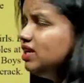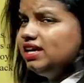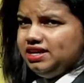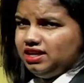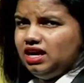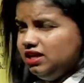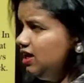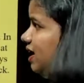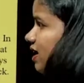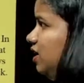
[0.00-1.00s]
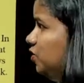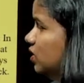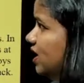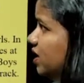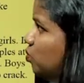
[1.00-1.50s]
get you will
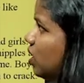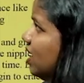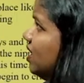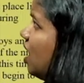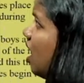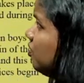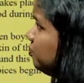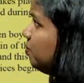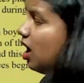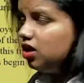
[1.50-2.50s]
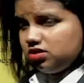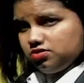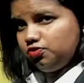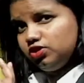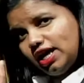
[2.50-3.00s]
get 1.5 mark
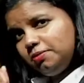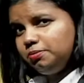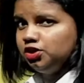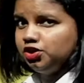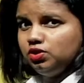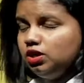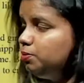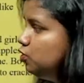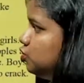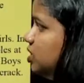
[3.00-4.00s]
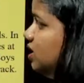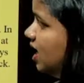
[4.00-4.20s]
for that particular portion.